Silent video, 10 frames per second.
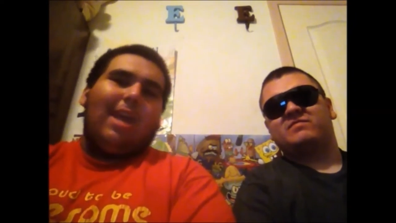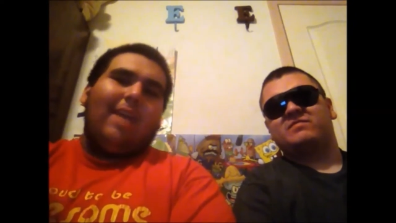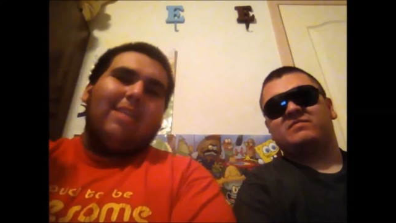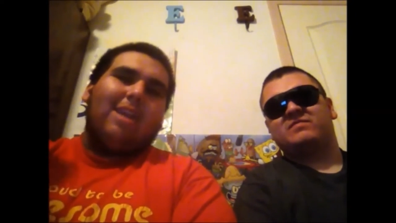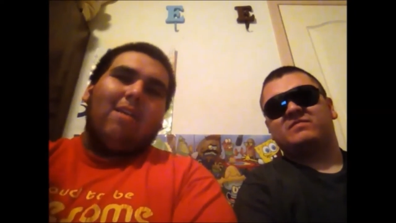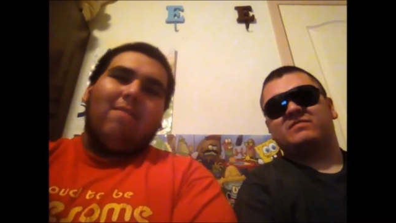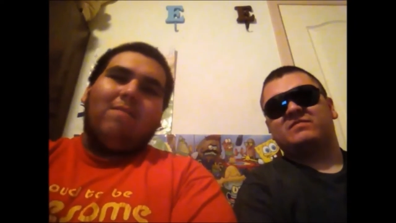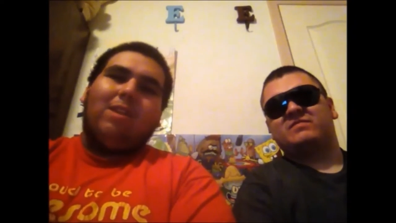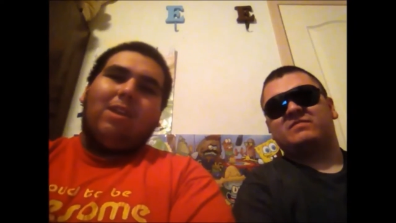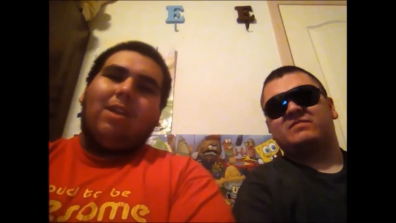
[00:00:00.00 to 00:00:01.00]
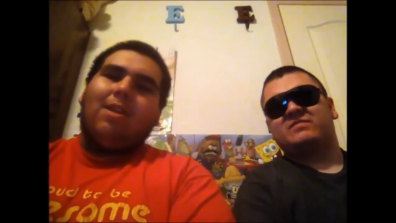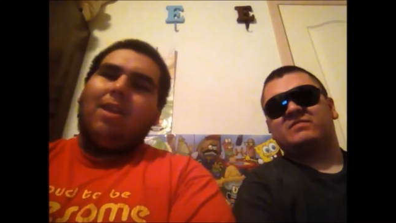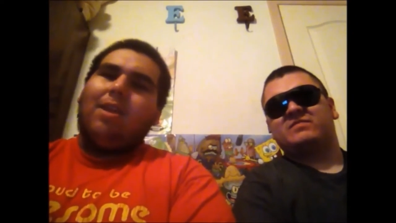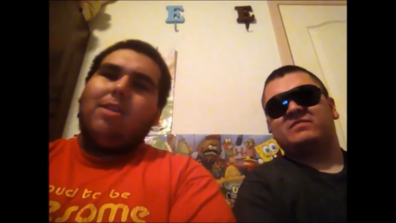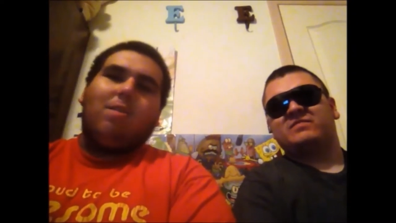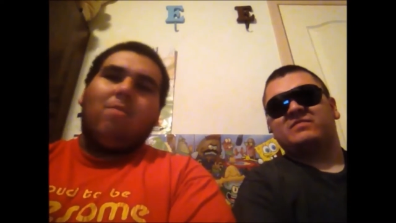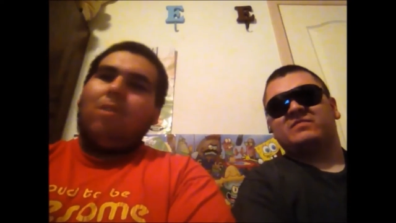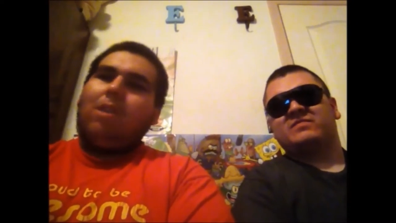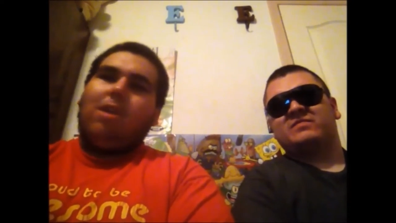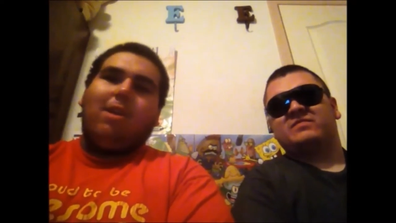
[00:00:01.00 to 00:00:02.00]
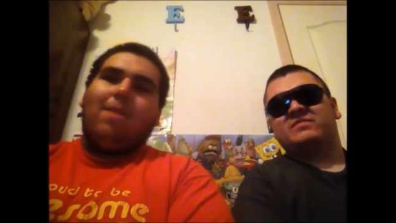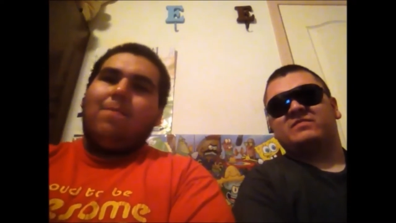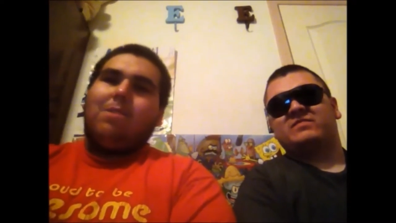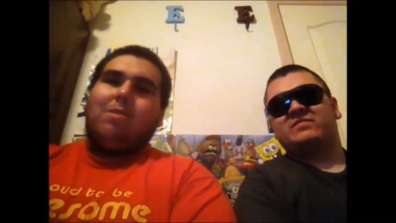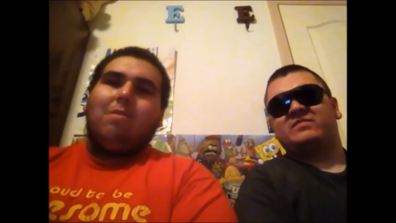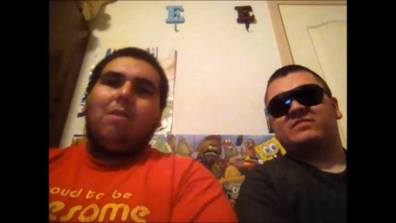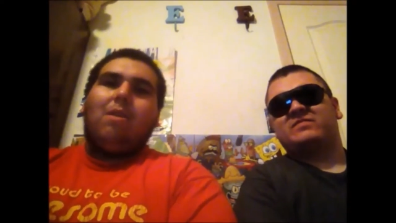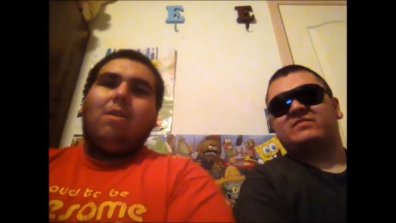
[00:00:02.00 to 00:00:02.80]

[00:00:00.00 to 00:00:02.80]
Speaker 1: eight out of ten. I think it's a really good episode.